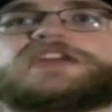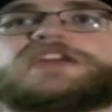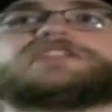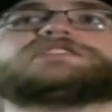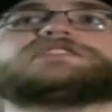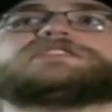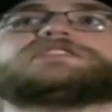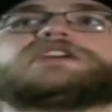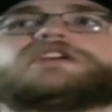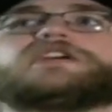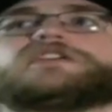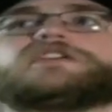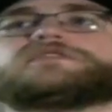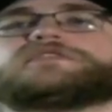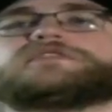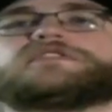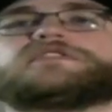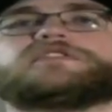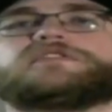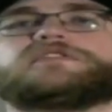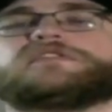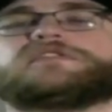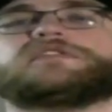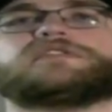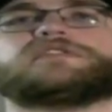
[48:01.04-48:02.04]
in this game too.
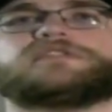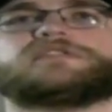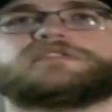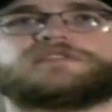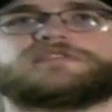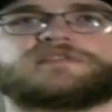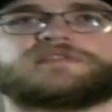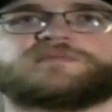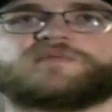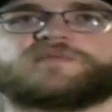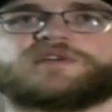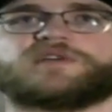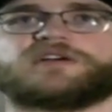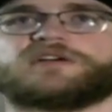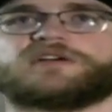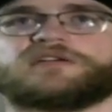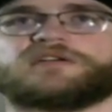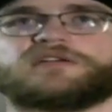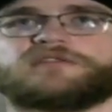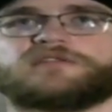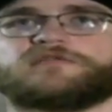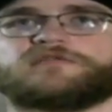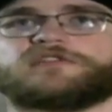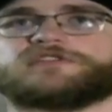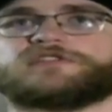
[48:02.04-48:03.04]
He's a hidden
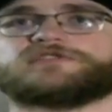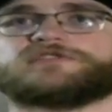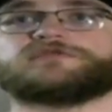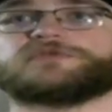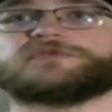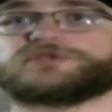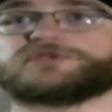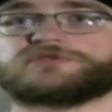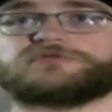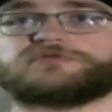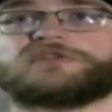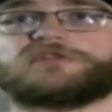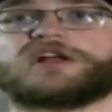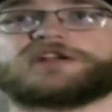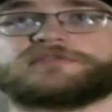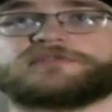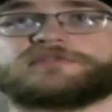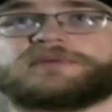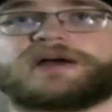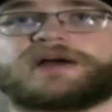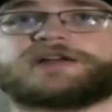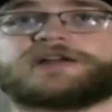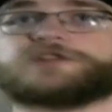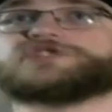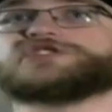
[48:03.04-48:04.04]
character somewhere,
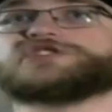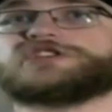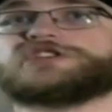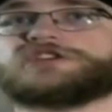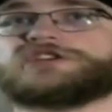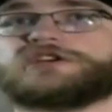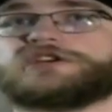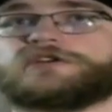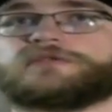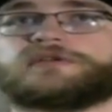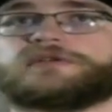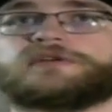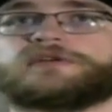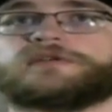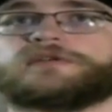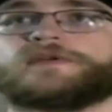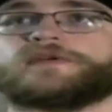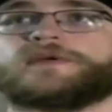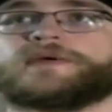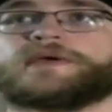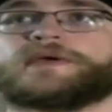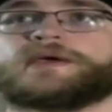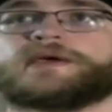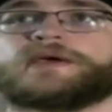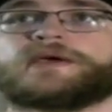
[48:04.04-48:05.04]
but through locked
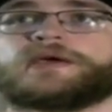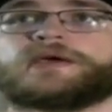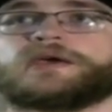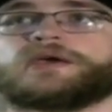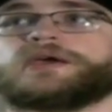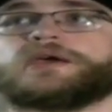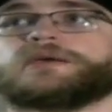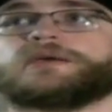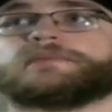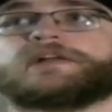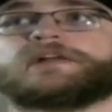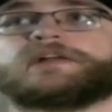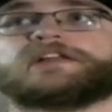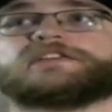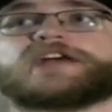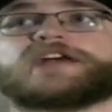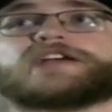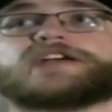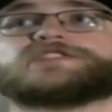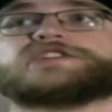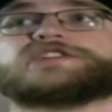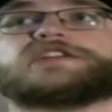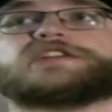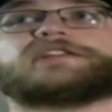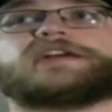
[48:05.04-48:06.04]
behind a cheat code.
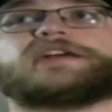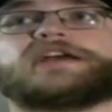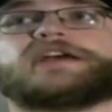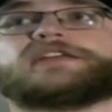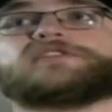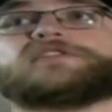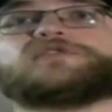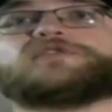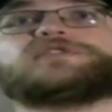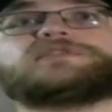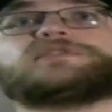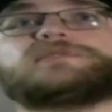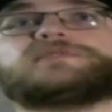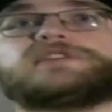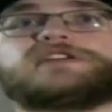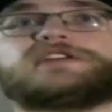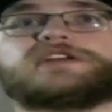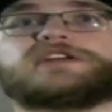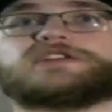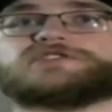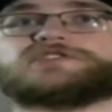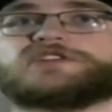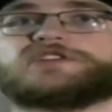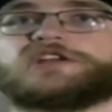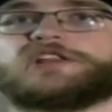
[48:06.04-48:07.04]
But it's
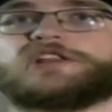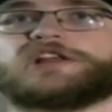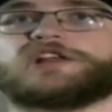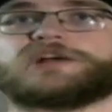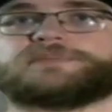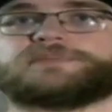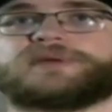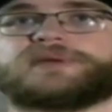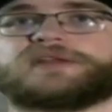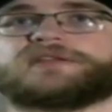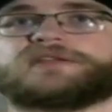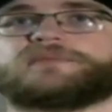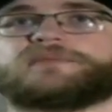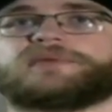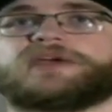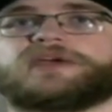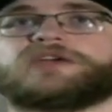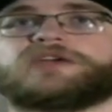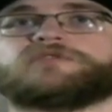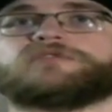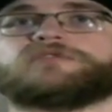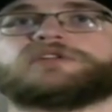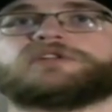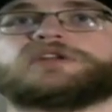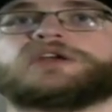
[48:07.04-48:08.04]
actually unlo- it's the only way you can
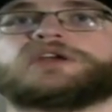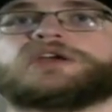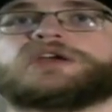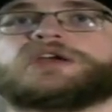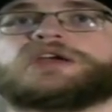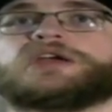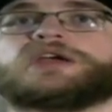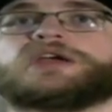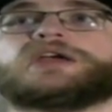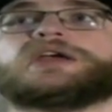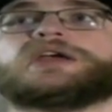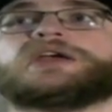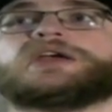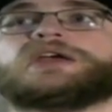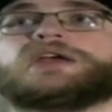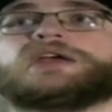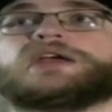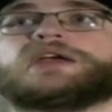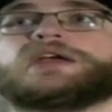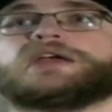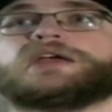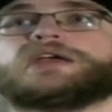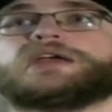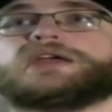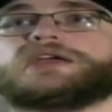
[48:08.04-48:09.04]
actually unlock Penta
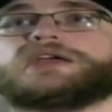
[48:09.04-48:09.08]
Penguin